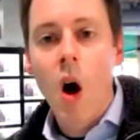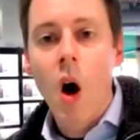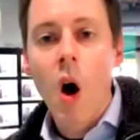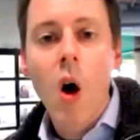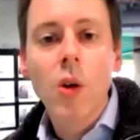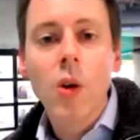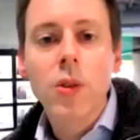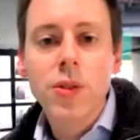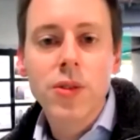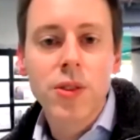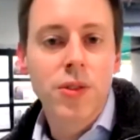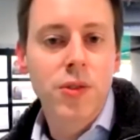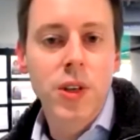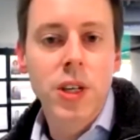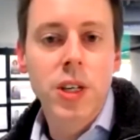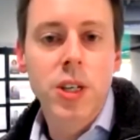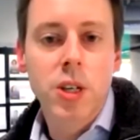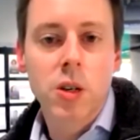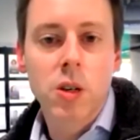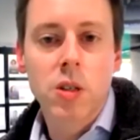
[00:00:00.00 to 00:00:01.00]
all of the
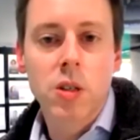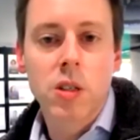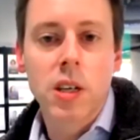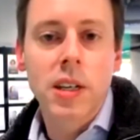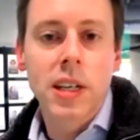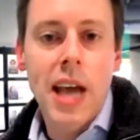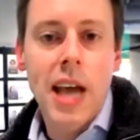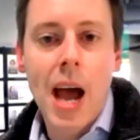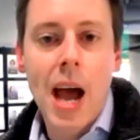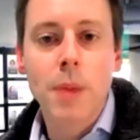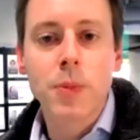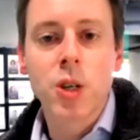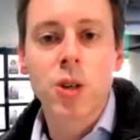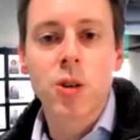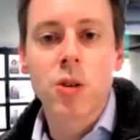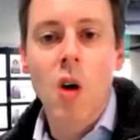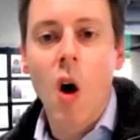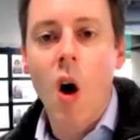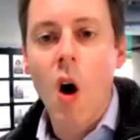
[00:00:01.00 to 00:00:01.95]
features and captured